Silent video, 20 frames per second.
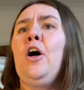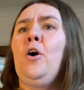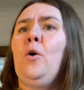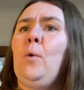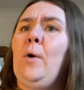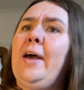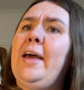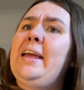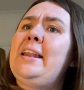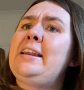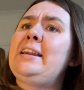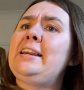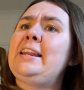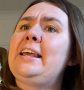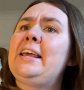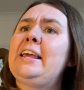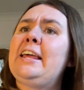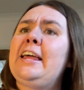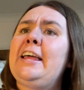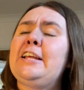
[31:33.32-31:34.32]

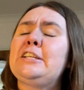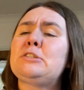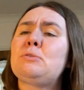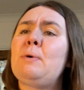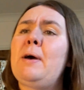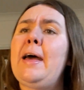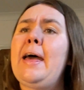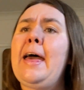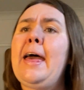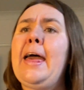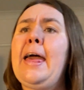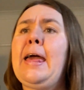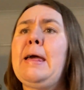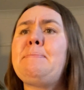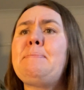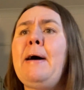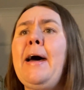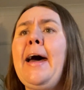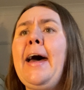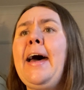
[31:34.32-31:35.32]
wending its way
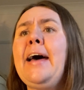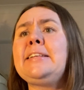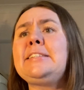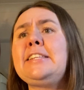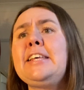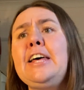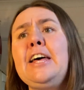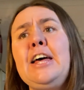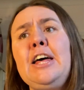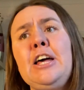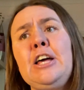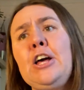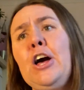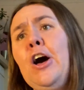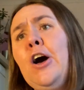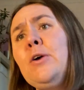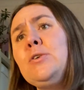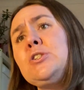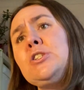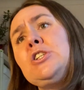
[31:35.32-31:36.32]
past the
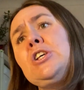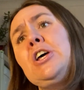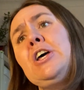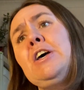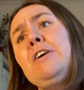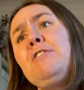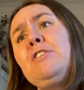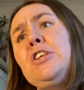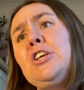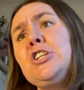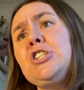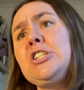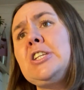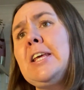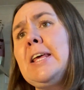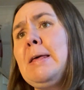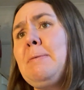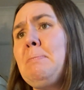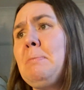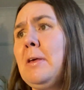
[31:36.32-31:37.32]
ghosts of the
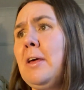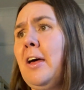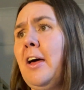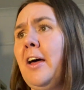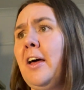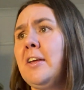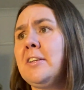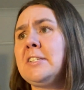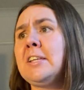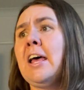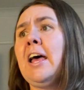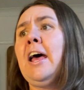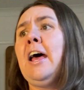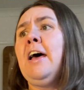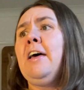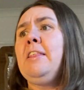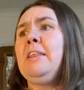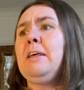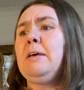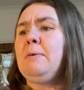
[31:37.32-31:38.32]
shipyards,
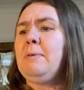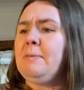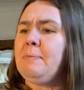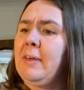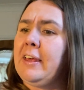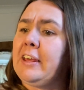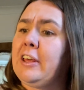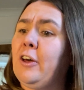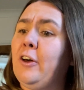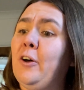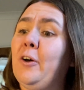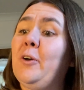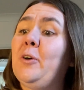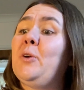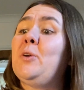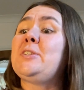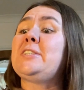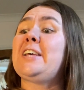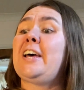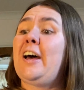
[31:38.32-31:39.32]
the
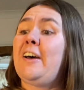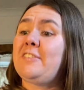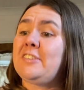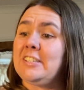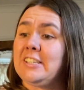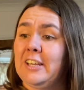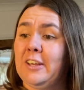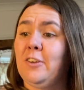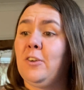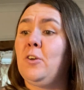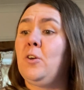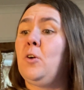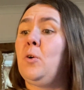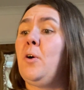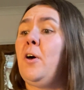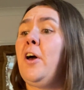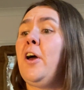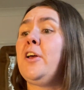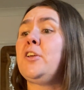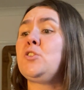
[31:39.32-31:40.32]
echoes of
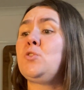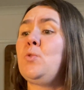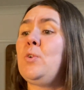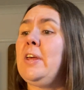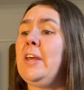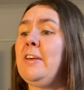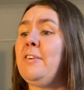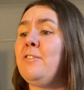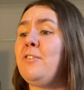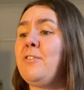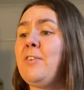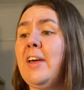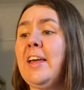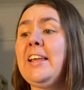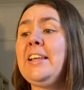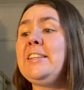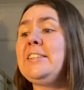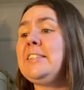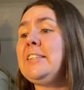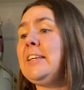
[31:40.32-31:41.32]
steelworks ring
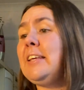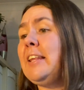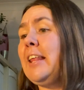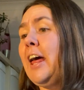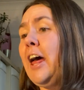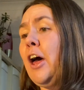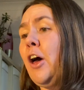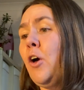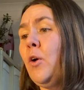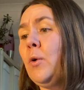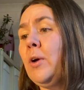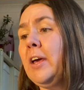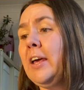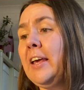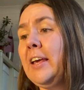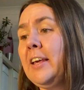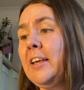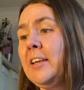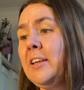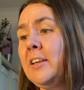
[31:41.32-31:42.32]
faint in our
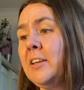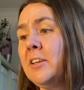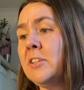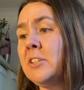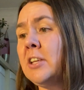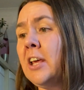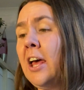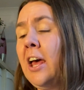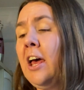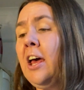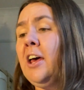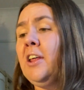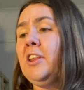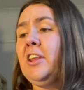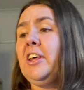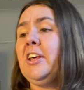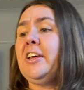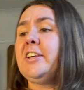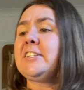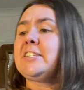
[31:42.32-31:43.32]
ears.
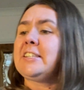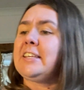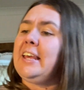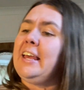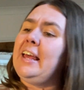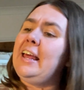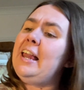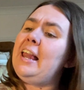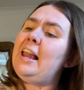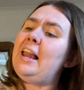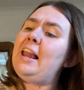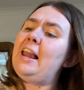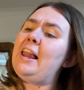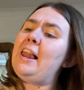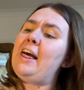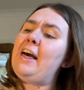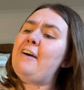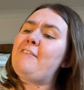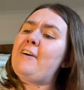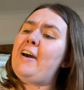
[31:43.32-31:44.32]
The skill
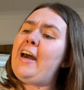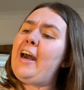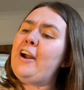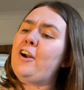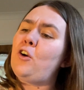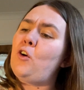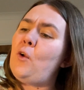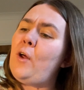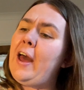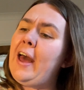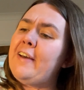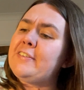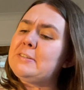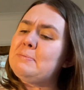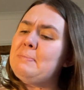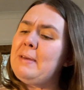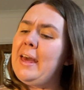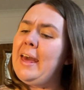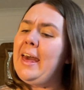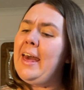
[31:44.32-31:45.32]
of our
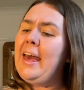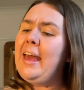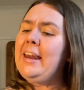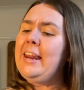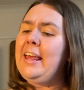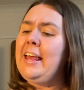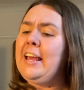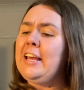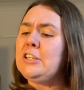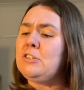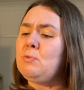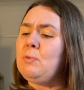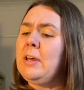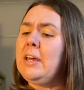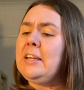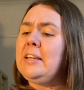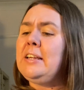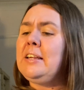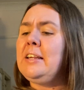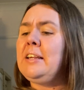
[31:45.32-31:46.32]
craftsmen is
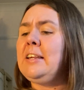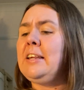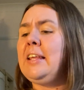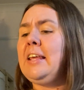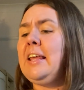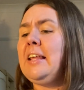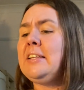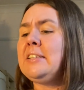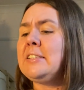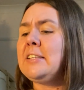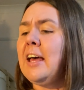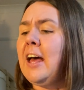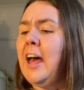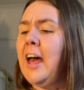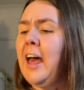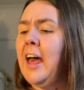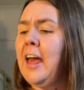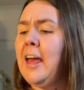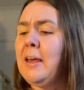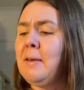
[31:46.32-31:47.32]
written in
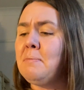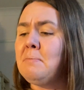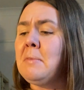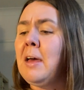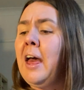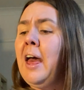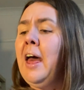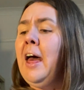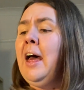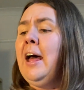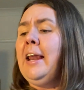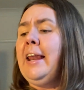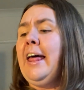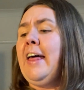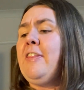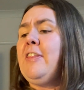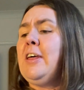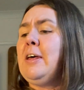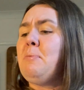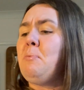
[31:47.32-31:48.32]
time.
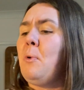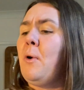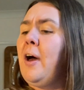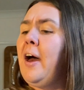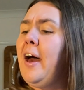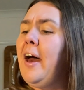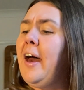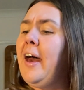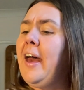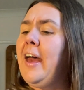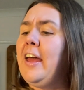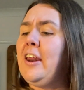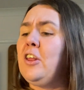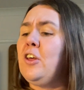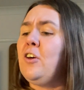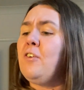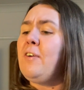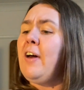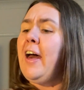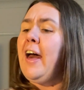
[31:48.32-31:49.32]
Let the pride
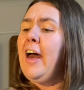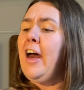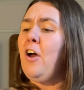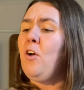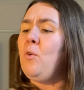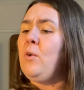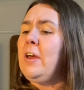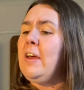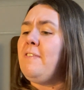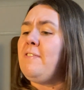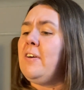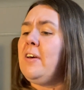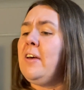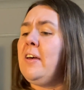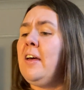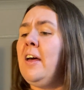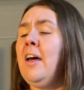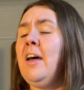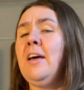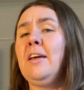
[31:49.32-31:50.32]
of our
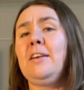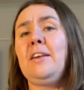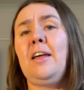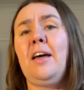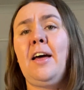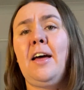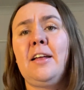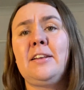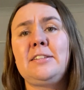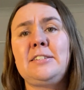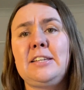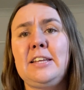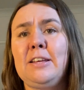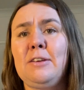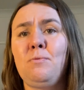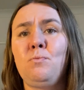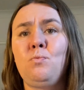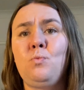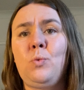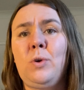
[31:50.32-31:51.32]
river not
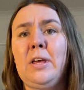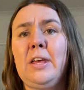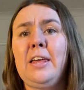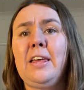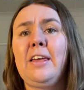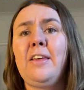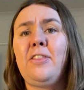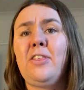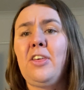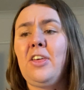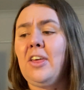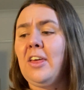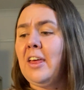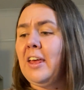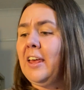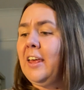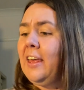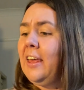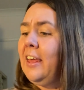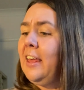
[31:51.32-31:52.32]
dim with the
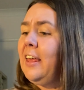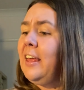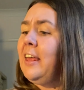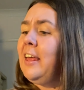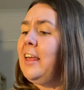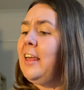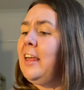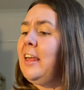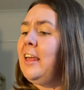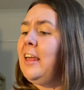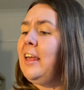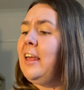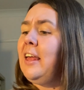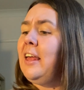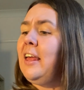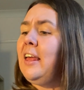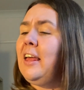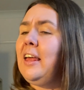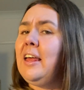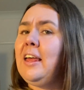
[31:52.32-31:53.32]

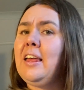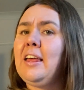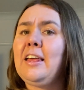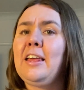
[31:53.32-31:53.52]
years.